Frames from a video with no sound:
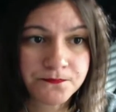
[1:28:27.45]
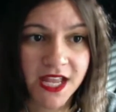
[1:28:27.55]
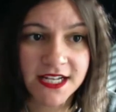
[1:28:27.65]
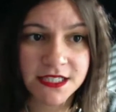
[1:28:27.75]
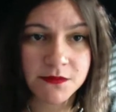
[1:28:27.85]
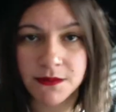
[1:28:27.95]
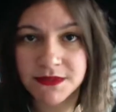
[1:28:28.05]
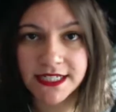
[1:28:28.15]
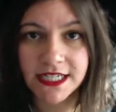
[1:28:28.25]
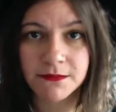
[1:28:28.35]
and sometimes I
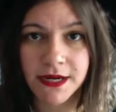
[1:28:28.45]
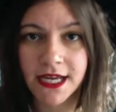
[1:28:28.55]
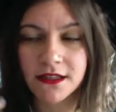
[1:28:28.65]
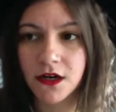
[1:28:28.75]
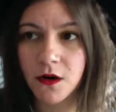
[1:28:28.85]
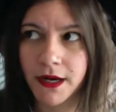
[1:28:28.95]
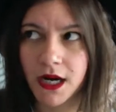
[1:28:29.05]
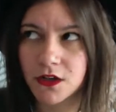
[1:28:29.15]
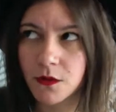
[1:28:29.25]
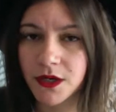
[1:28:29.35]
get in my head like, oh my
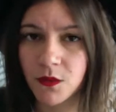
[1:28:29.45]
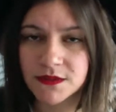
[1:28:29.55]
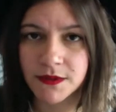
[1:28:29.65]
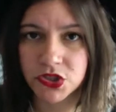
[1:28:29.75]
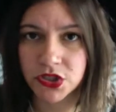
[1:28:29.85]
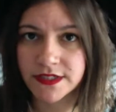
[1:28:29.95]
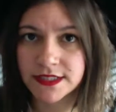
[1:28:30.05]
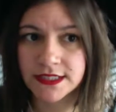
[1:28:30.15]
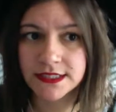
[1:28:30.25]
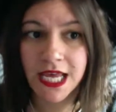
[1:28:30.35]
God, nobody wants my
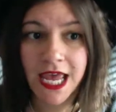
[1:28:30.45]
services.